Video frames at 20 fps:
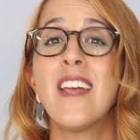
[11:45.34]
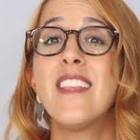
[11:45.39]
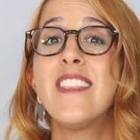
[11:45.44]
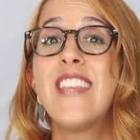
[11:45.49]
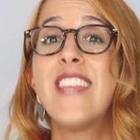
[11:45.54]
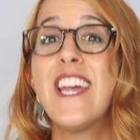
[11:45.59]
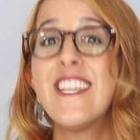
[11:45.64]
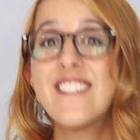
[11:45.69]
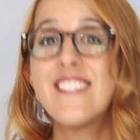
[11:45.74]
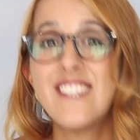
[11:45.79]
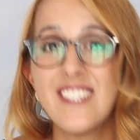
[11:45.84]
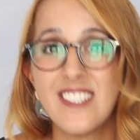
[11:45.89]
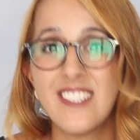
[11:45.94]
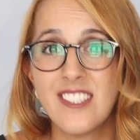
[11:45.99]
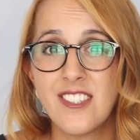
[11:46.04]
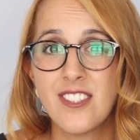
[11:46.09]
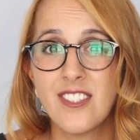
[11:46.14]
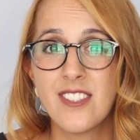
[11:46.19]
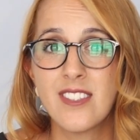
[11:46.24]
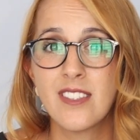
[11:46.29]

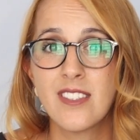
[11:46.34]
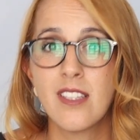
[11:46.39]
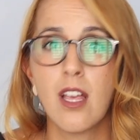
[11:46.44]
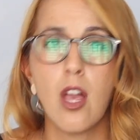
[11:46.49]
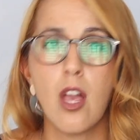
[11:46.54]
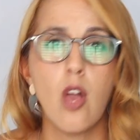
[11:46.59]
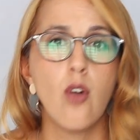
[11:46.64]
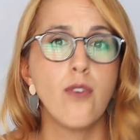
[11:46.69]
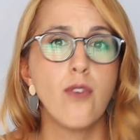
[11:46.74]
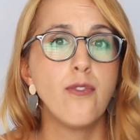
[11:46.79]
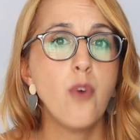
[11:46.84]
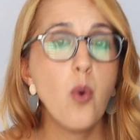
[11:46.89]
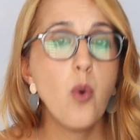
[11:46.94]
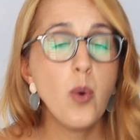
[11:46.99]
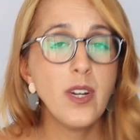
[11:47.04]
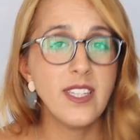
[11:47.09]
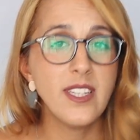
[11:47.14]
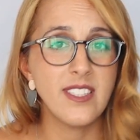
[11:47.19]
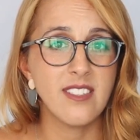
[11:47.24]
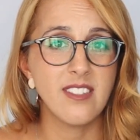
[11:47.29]
deserts,
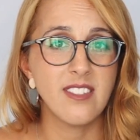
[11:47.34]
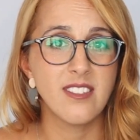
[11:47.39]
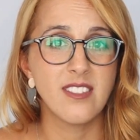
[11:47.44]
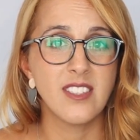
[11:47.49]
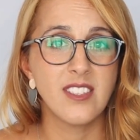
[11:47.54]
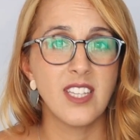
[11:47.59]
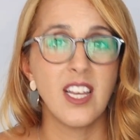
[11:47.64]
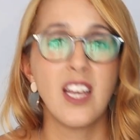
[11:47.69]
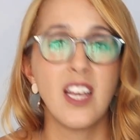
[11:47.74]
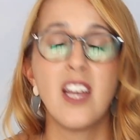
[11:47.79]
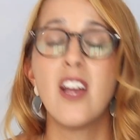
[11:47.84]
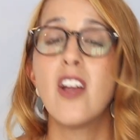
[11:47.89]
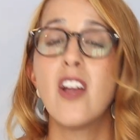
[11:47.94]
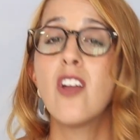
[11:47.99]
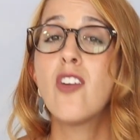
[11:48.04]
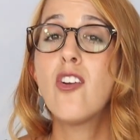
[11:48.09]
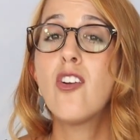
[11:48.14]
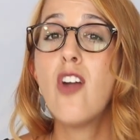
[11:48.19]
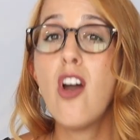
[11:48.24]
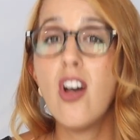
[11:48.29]
forests,
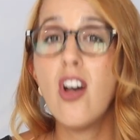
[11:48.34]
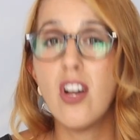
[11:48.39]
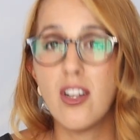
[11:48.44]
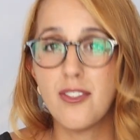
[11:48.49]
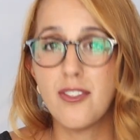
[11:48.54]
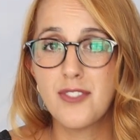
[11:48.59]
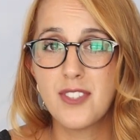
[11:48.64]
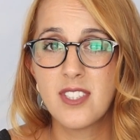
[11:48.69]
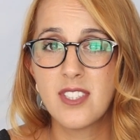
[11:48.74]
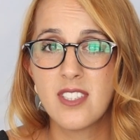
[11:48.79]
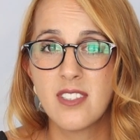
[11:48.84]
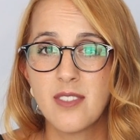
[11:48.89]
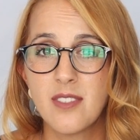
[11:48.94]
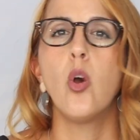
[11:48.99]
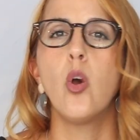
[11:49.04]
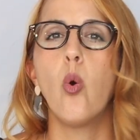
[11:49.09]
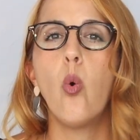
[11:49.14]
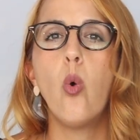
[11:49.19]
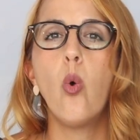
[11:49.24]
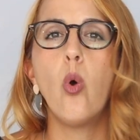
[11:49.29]
gulfs,
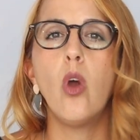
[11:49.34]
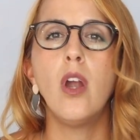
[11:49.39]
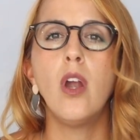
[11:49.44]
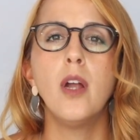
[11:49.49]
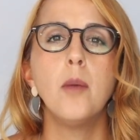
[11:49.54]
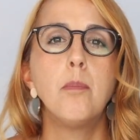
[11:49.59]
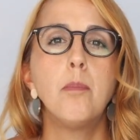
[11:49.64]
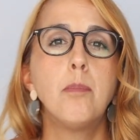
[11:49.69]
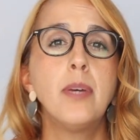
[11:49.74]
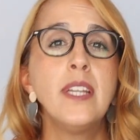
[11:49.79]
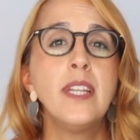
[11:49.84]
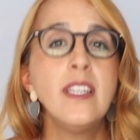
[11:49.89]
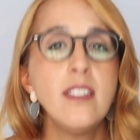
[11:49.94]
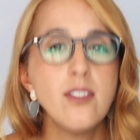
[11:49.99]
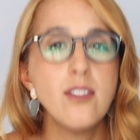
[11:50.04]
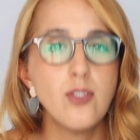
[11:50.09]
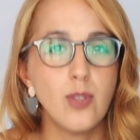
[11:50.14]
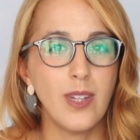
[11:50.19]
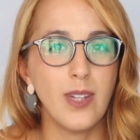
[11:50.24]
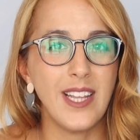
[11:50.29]
or
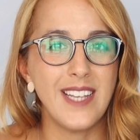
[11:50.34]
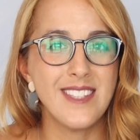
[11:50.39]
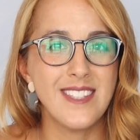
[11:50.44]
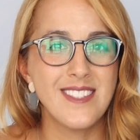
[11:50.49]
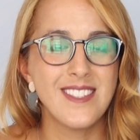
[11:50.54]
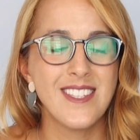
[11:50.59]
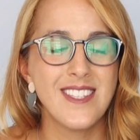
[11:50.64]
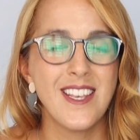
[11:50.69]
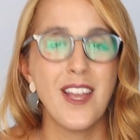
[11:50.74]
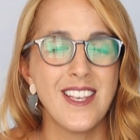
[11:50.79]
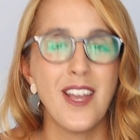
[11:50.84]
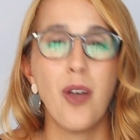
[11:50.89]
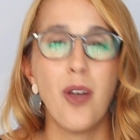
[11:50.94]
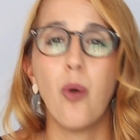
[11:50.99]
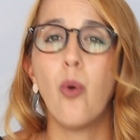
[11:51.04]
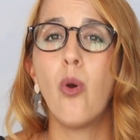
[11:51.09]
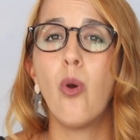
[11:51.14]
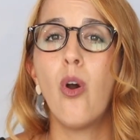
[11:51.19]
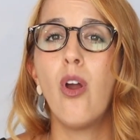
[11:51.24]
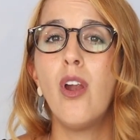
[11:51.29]
peninsulas,
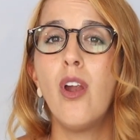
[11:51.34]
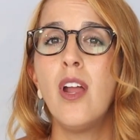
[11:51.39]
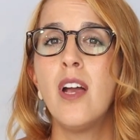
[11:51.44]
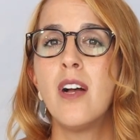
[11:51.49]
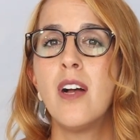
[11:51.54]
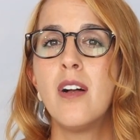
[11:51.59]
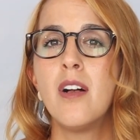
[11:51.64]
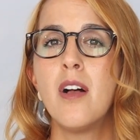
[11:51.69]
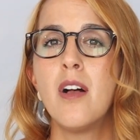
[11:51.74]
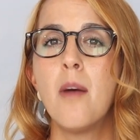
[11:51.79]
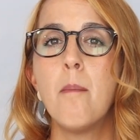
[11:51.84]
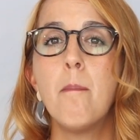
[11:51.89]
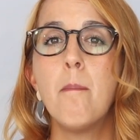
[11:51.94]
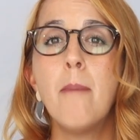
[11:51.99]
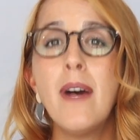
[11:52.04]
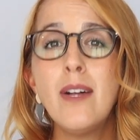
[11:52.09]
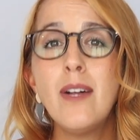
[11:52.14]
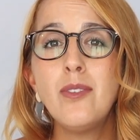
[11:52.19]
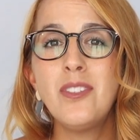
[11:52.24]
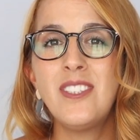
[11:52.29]
or
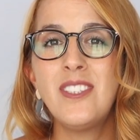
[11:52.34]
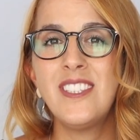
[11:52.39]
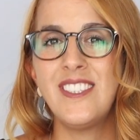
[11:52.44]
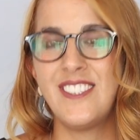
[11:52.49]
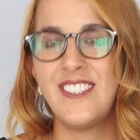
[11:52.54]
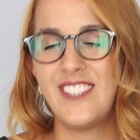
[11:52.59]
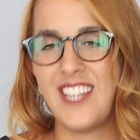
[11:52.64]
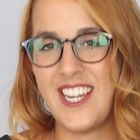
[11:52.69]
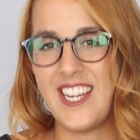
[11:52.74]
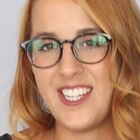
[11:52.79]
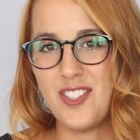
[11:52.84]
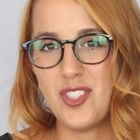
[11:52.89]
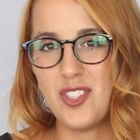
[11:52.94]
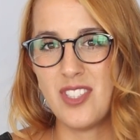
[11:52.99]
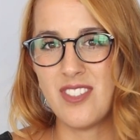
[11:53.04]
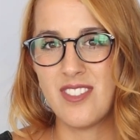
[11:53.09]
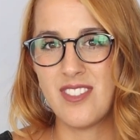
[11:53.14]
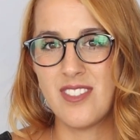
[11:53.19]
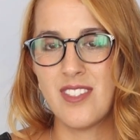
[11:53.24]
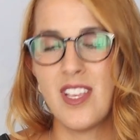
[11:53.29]
mountain
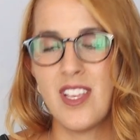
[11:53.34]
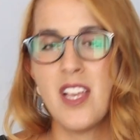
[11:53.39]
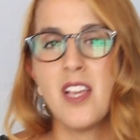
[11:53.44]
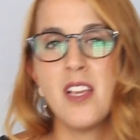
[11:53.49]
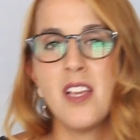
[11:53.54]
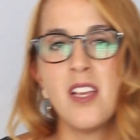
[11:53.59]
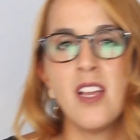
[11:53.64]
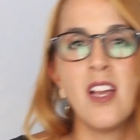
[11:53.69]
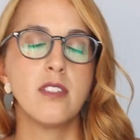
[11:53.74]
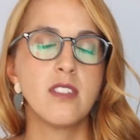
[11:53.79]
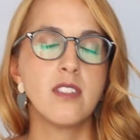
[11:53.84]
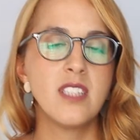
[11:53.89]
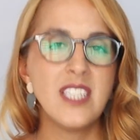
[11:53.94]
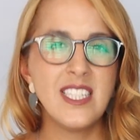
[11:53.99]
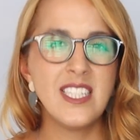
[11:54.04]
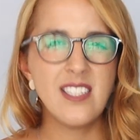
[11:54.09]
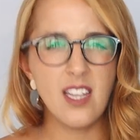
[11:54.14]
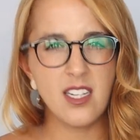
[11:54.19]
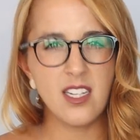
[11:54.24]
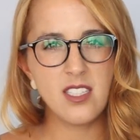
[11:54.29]
ranges.
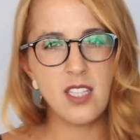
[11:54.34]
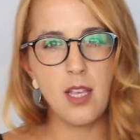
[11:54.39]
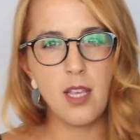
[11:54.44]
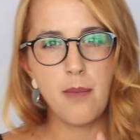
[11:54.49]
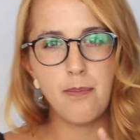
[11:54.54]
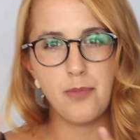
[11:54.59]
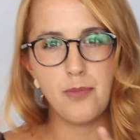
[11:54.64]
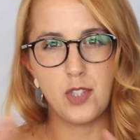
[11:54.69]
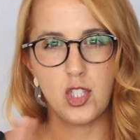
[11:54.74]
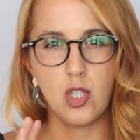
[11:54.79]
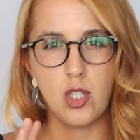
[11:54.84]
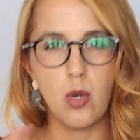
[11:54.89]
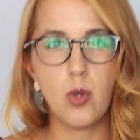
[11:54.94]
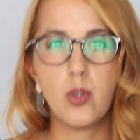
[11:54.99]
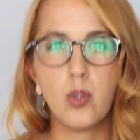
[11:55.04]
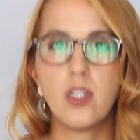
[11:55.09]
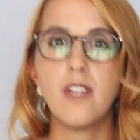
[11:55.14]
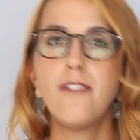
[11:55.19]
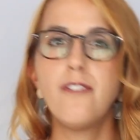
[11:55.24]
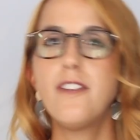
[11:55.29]
These are some
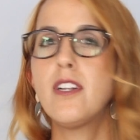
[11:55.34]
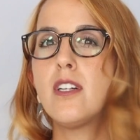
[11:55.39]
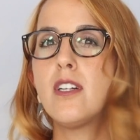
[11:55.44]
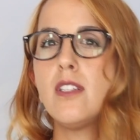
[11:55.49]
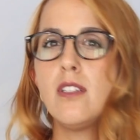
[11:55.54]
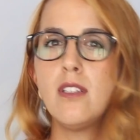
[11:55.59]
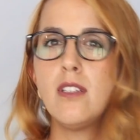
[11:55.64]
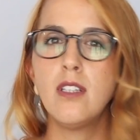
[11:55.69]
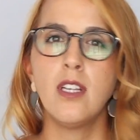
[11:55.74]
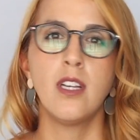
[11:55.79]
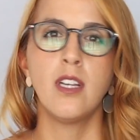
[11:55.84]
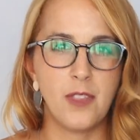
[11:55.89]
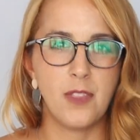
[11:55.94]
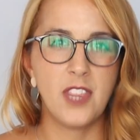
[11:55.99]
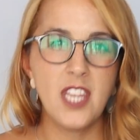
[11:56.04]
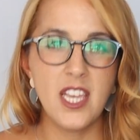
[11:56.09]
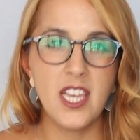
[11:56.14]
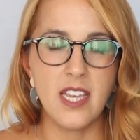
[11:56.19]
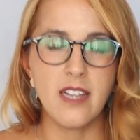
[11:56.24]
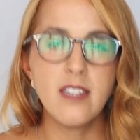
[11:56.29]
geographical
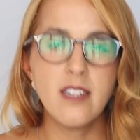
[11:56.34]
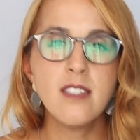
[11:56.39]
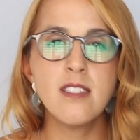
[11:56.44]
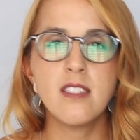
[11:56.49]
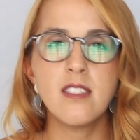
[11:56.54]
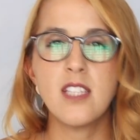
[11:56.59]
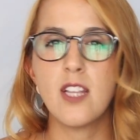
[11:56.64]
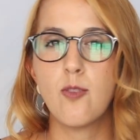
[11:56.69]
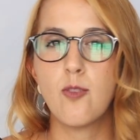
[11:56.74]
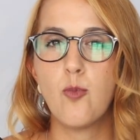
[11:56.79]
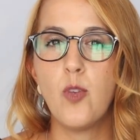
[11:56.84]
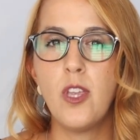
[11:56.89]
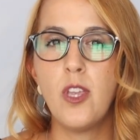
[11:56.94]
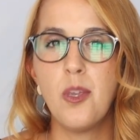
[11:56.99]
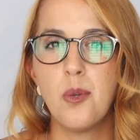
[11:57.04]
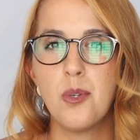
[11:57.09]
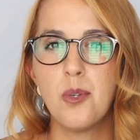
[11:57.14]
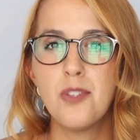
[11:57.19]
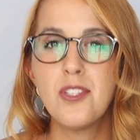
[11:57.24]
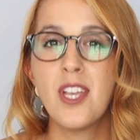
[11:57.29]
things that we
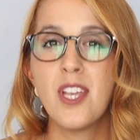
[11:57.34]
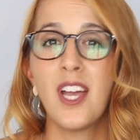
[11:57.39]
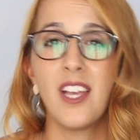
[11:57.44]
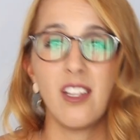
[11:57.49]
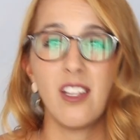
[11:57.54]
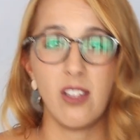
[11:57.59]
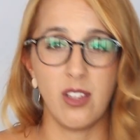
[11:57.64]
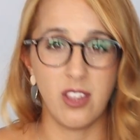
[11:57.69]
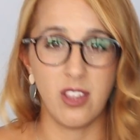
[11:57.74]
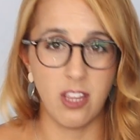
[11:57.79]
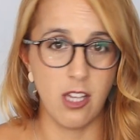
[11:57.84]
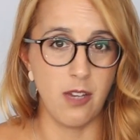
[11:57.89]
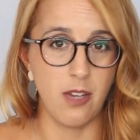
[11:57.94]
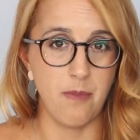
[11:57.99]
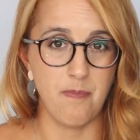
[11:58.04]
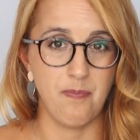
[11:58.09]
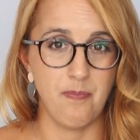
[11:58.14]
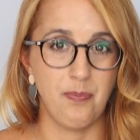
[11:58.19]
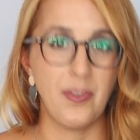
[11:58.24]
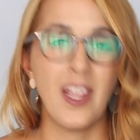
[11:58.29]
use the.
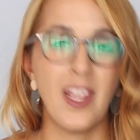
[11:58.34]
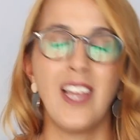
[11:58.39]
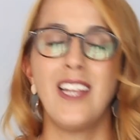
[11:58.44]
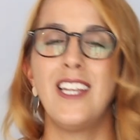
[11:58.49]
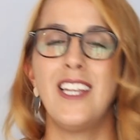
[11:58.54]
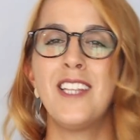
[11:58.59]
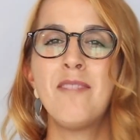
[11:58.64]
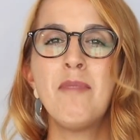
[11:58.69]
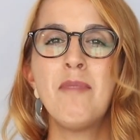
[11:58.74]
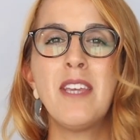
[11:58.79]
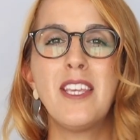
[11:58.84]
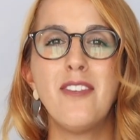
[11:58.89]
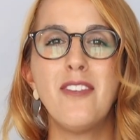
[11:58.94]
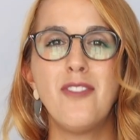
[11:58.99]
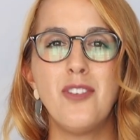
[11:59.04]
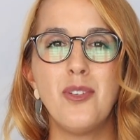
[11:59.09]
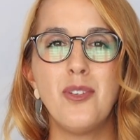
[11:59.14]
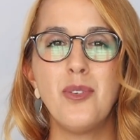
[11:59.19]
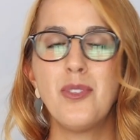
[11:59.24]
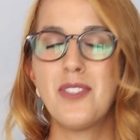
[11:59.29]
Let me give
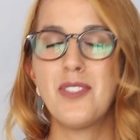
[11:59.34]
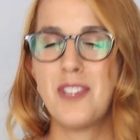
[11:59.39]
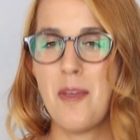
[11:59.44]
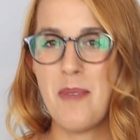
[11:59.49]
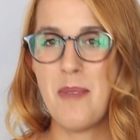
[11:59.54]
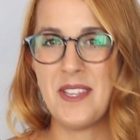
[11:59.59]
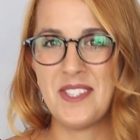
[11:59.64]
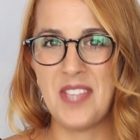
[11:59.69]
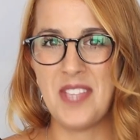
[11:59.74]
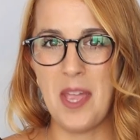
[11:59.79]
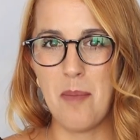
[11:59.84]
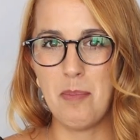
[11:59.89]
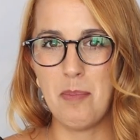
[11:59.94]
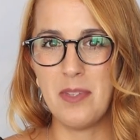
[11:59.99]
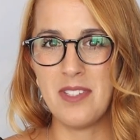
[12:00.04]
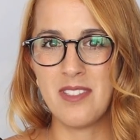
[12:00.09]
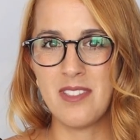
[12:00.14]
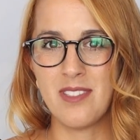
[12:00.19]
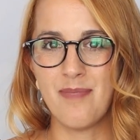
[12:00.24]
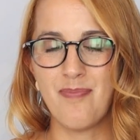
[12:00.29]
you some
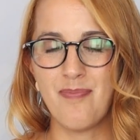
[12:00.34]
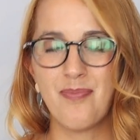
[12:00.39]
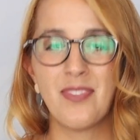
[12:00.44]
examples.